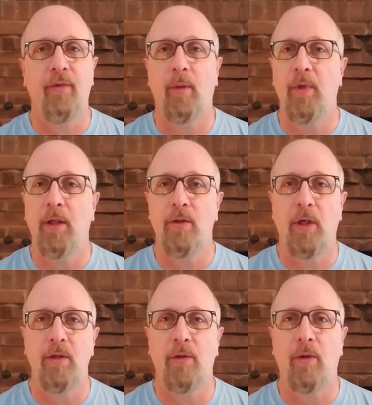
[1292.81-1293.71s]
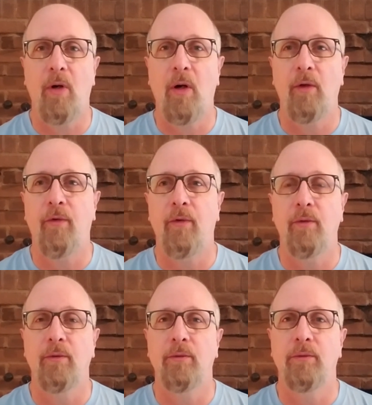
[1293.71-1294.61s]
He can change their hearts.
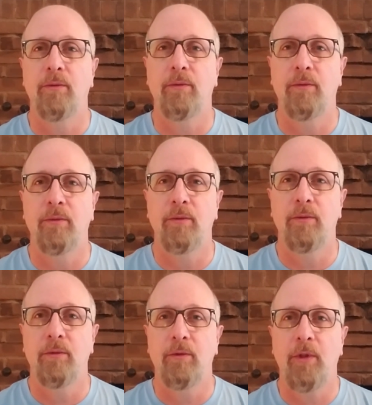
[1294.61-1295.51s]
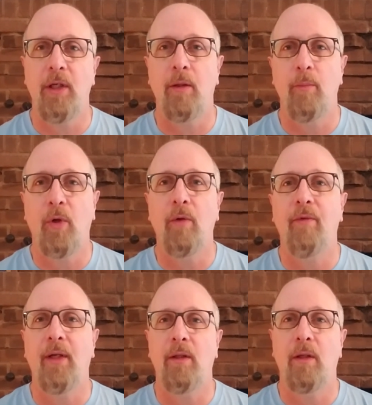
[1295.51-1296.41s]
He can motivate
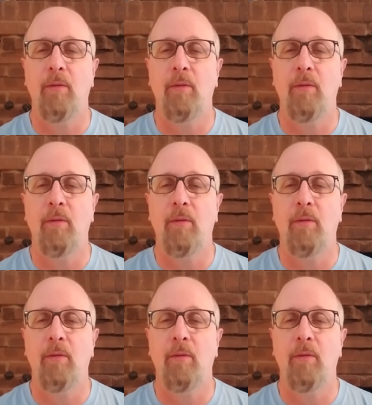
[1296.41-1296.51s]
them